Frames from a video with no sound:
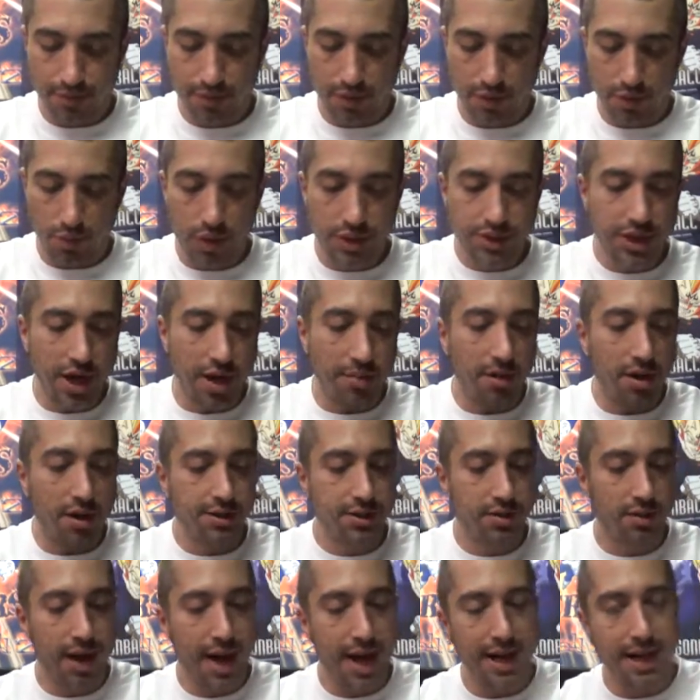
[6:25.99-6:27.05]
which I'm
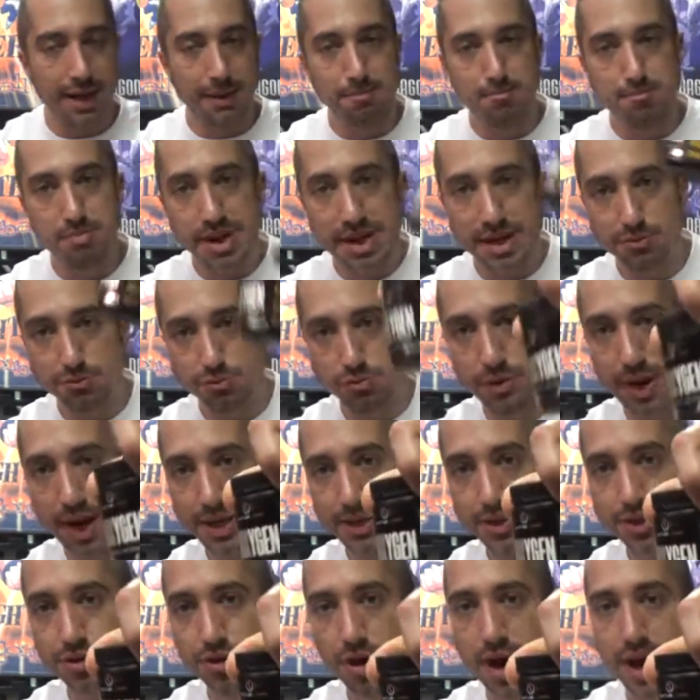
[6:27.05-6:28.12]
also adding beetroot
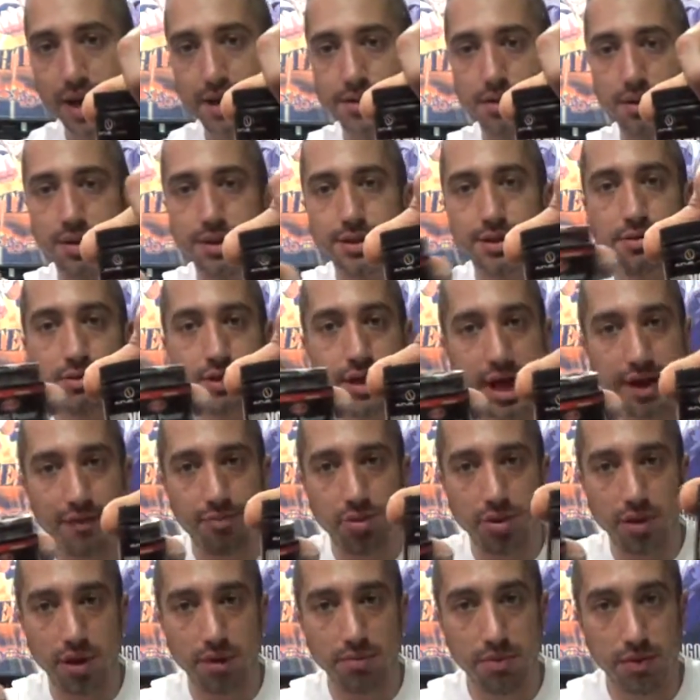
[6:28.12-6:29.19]
extract. So these are Dave
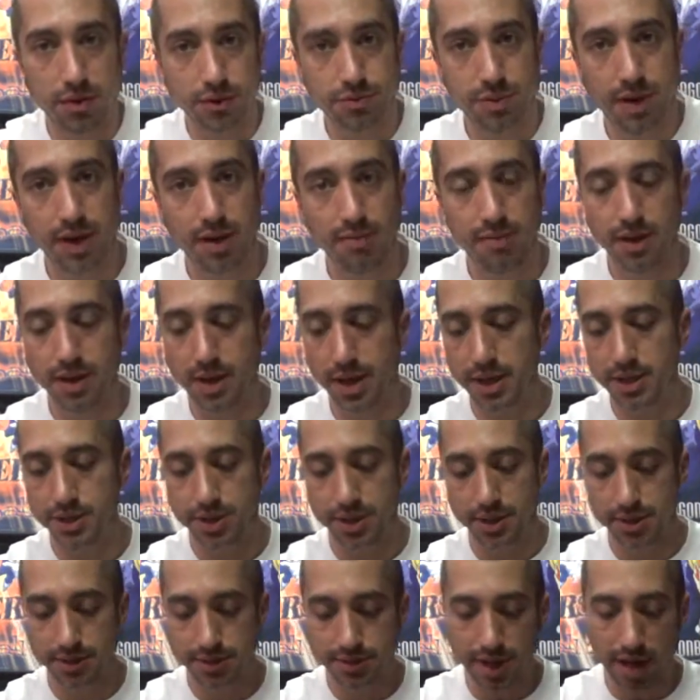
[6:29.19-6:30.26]
Palumbo's
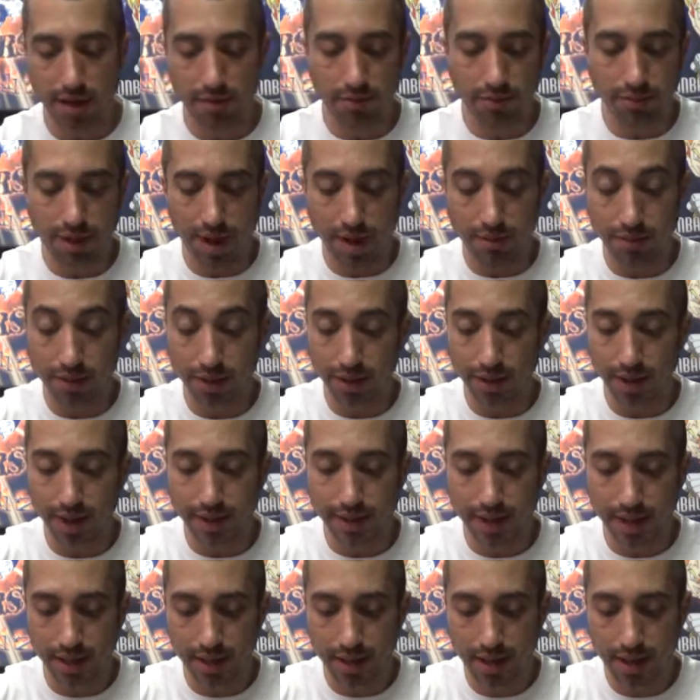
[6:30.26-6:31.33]
recommendations. I really like
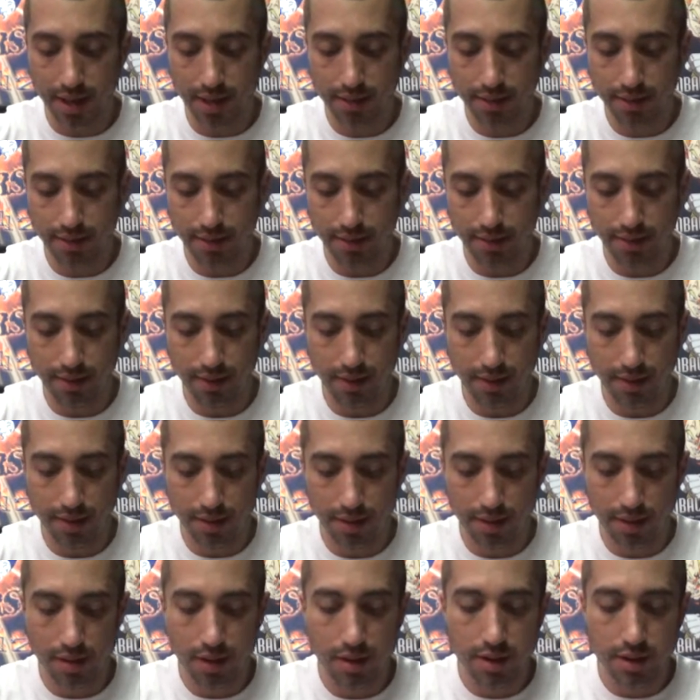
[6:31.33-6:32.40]
that guy.
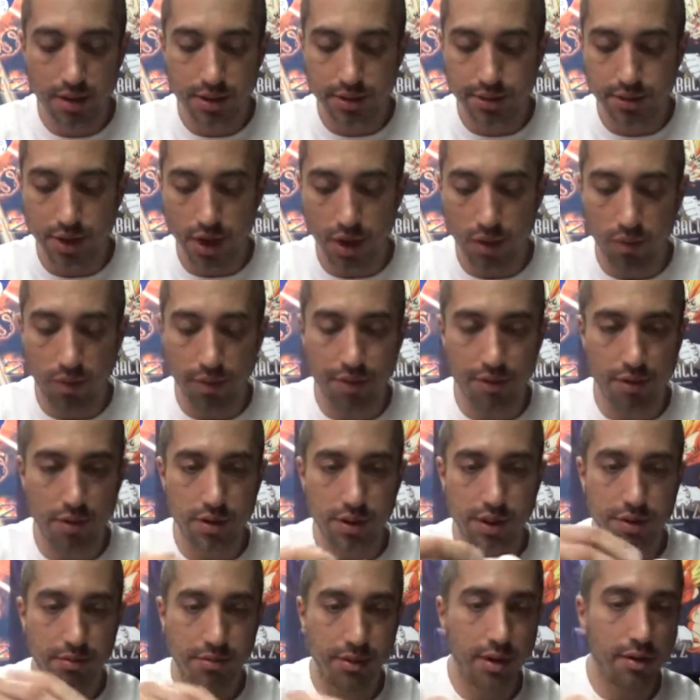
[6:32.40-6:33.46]
So we're throwing
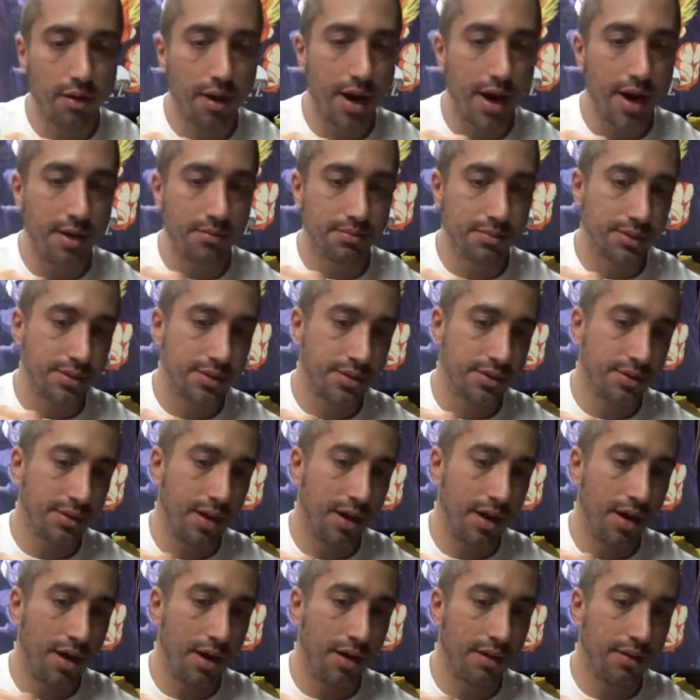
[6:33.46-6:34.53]
3 grams
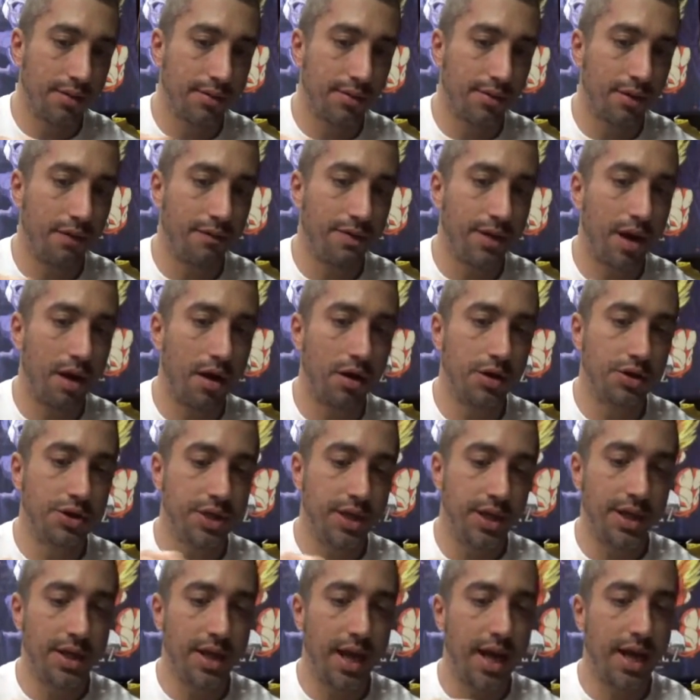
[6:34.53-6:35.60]
of the
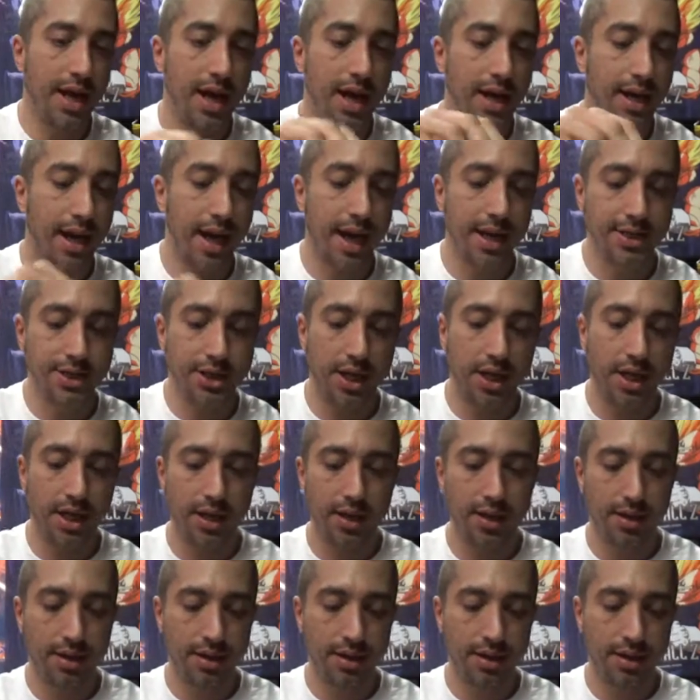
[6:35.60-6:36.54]
arginine AAKG.